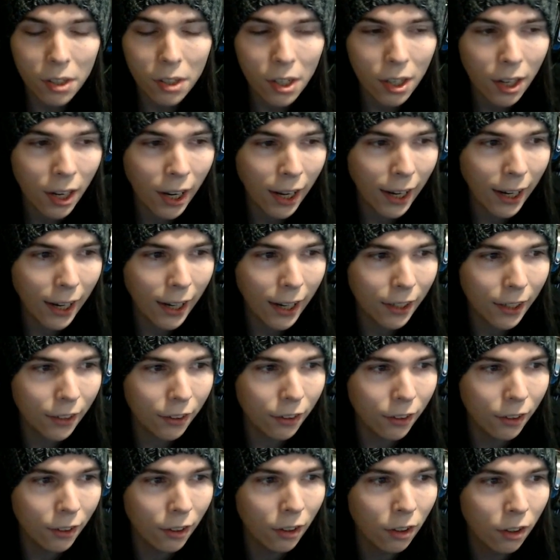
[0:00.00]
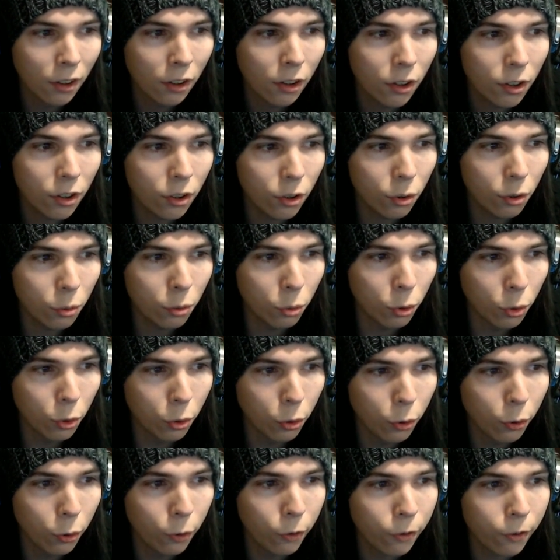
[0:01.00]
and you
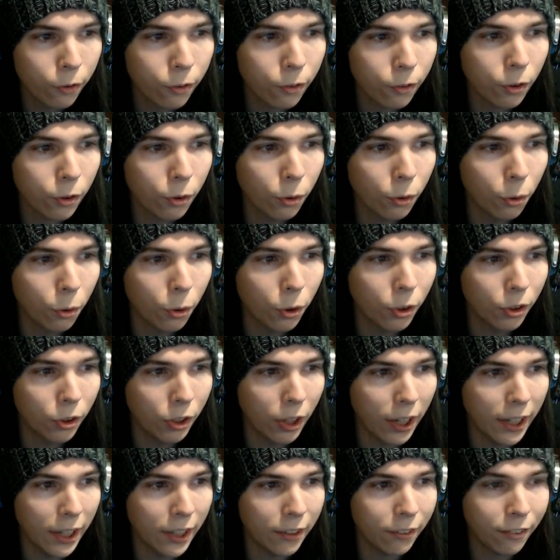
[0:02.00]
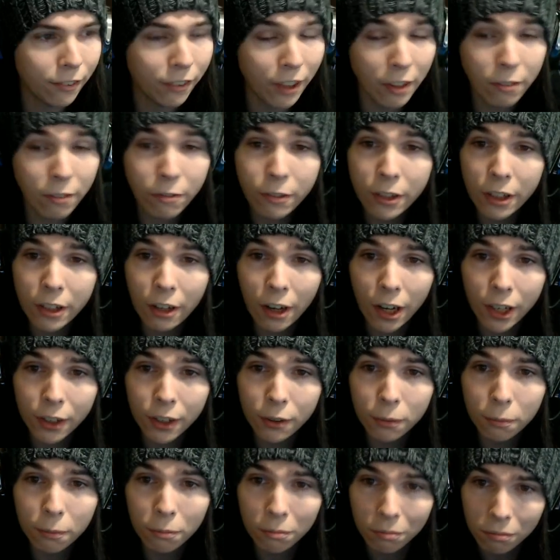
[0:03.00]
lose your like safety
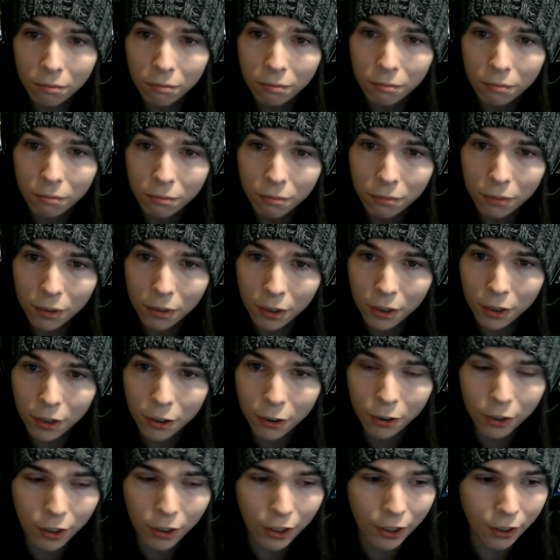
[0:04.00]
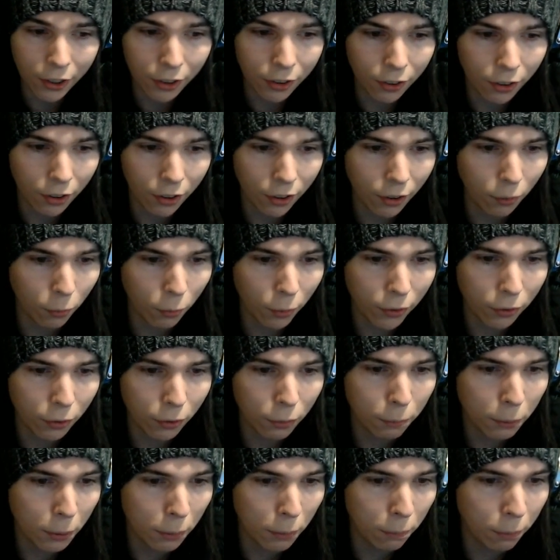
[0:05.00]
item, you know, like whether
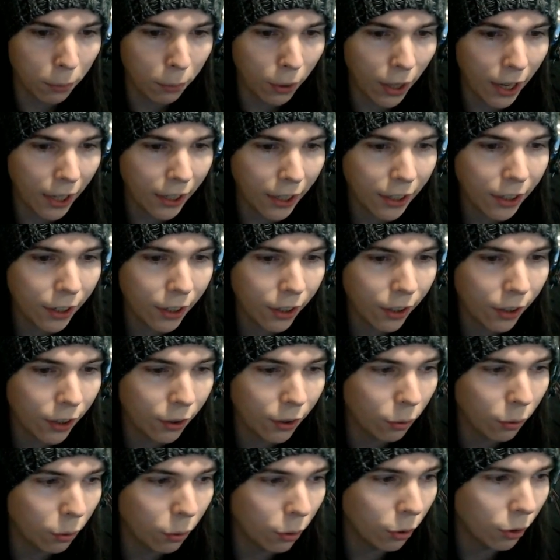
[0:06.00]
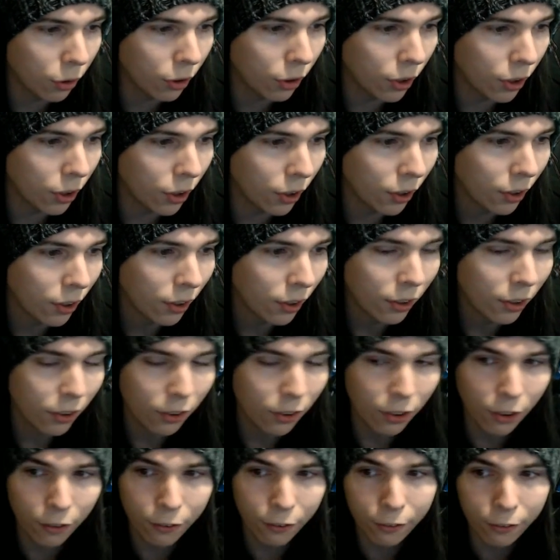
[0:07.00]
it be a blanket or a
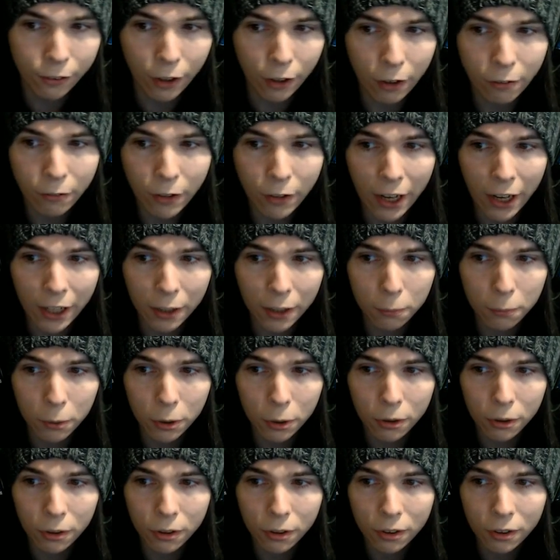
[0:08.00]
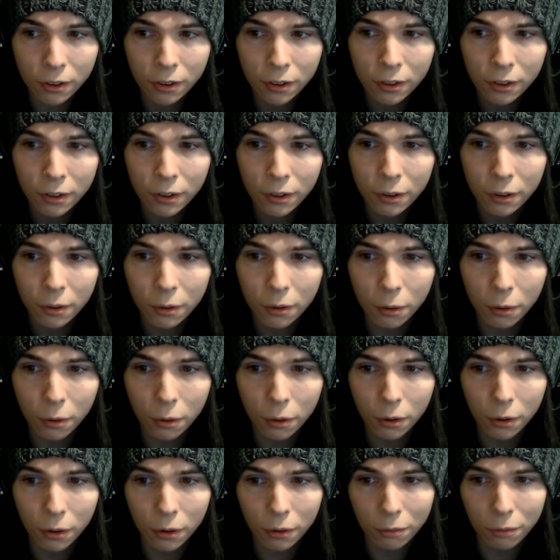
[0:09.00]
little stuffed animal
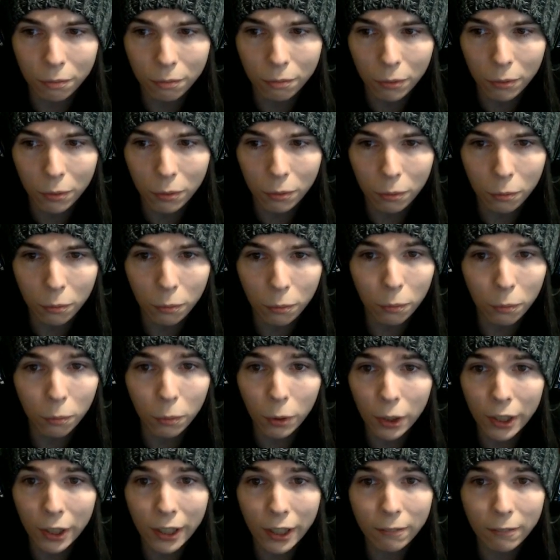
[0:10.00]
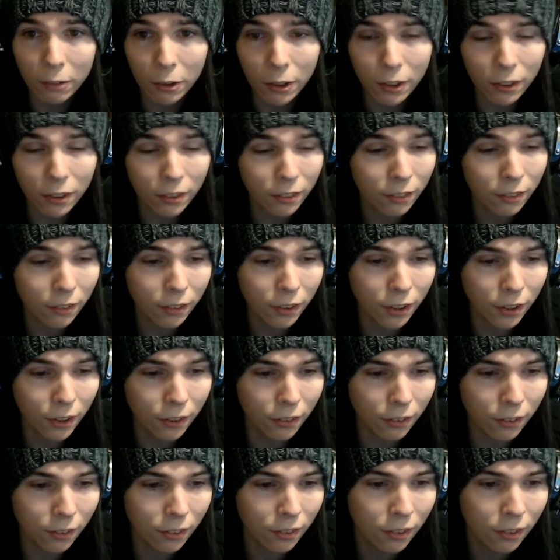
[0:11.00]
or whatever, you know,